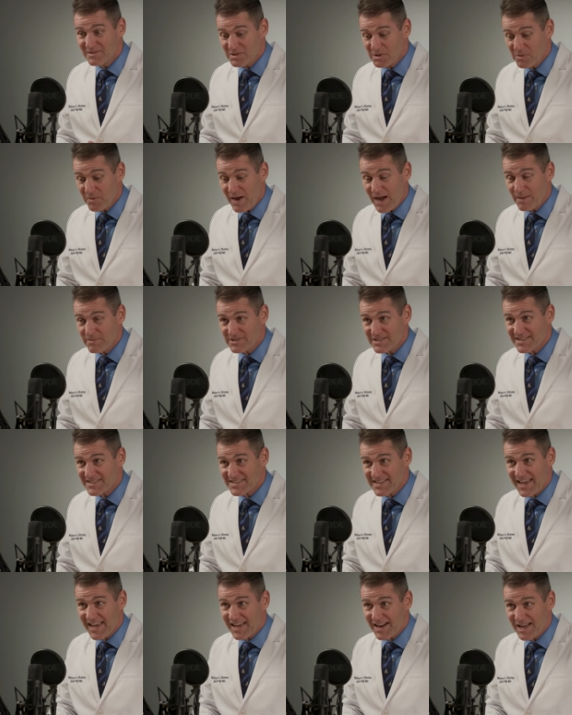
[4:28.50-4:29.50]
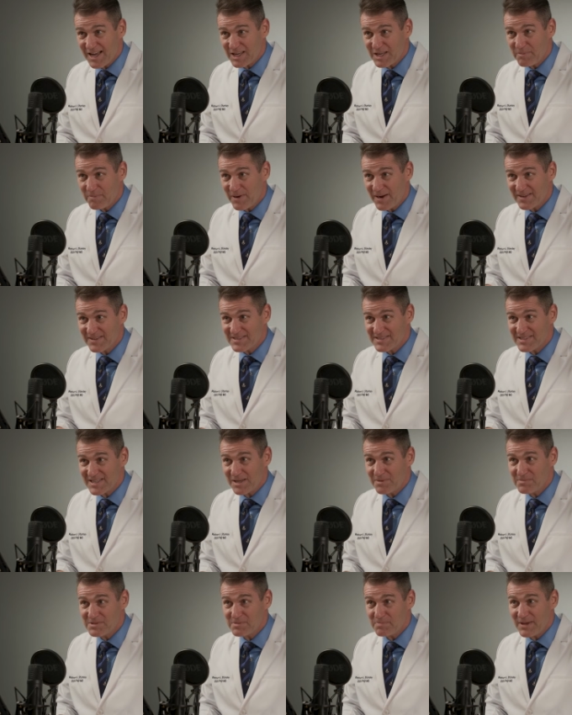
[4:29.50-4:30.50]
Two objects can't occupy the
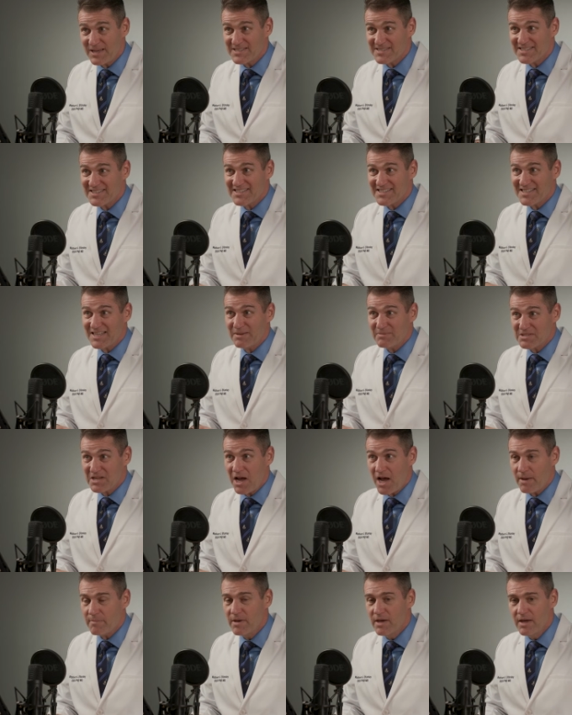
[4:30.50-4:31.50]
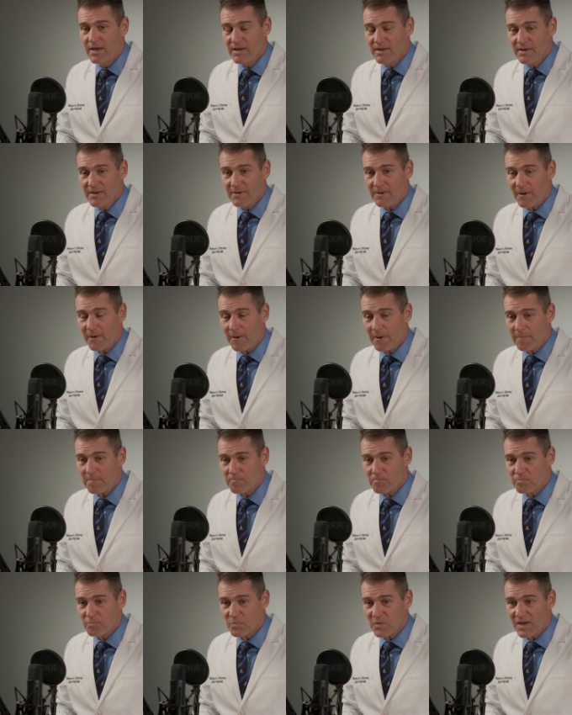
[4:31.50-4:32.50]
same space at the same time.
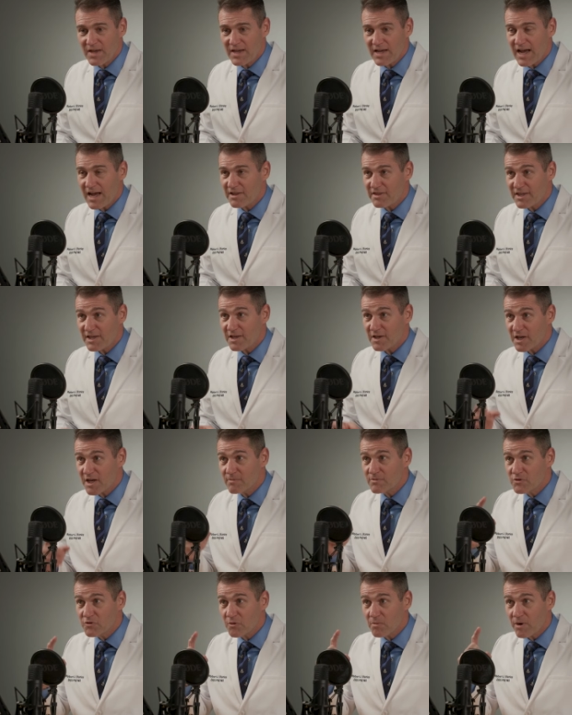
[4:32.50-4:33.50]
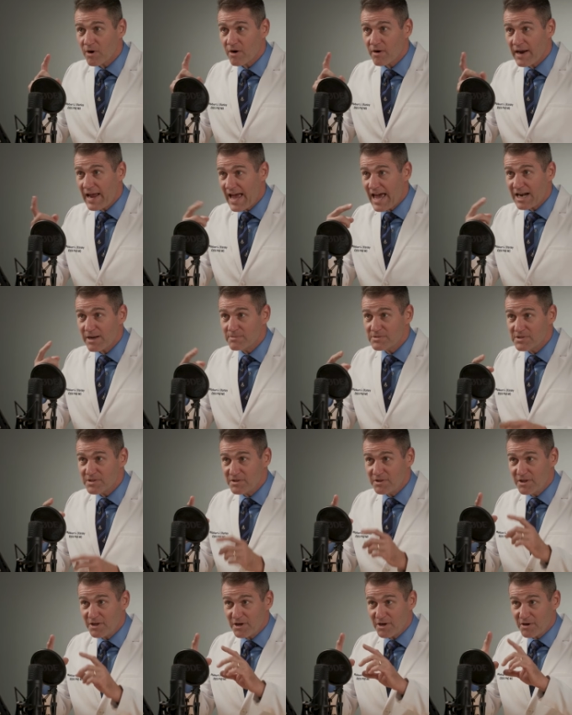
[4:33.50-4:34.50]
Um, I think it comes from our atoms
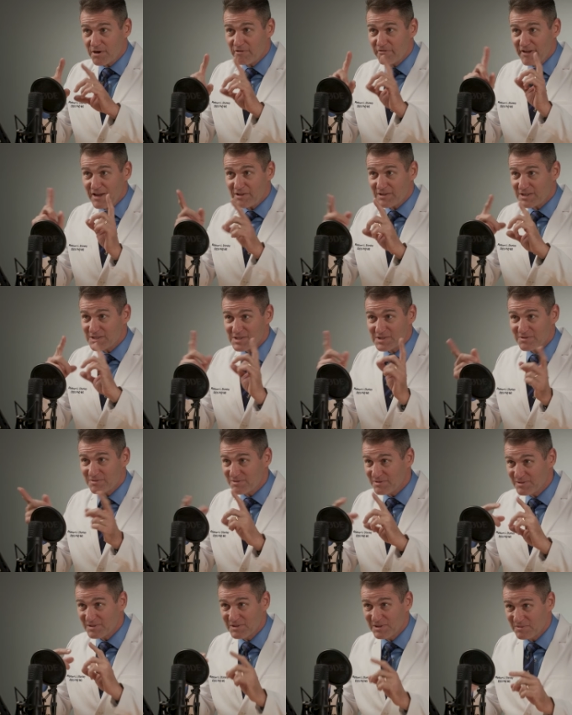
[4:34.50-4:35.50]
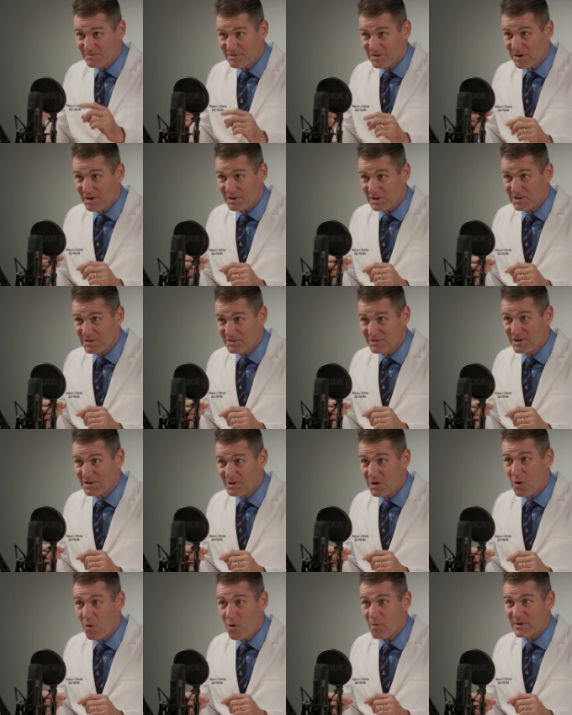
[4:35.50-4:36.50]
in their valence uh,
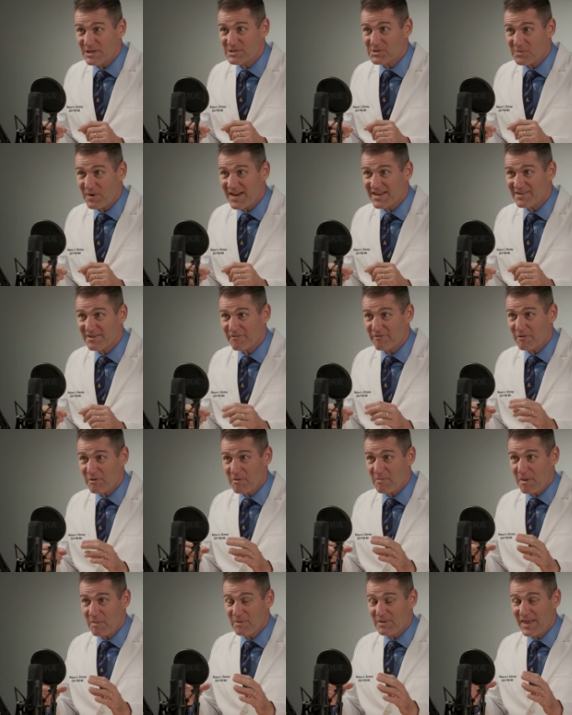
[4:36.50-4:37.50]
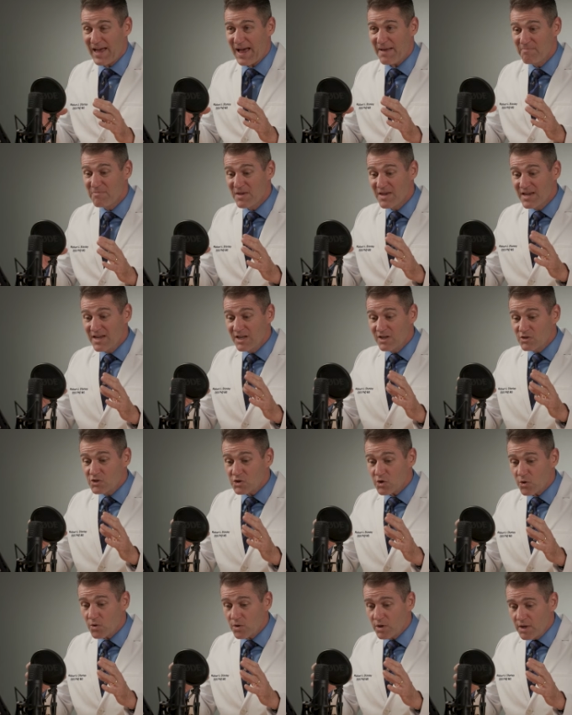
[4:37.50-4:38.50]
uh, orbits, right? If we remember that.
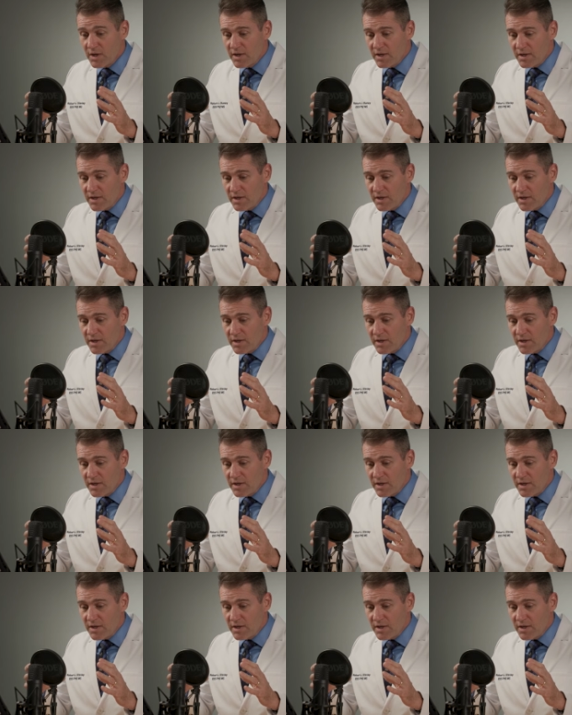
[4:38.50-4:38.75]
So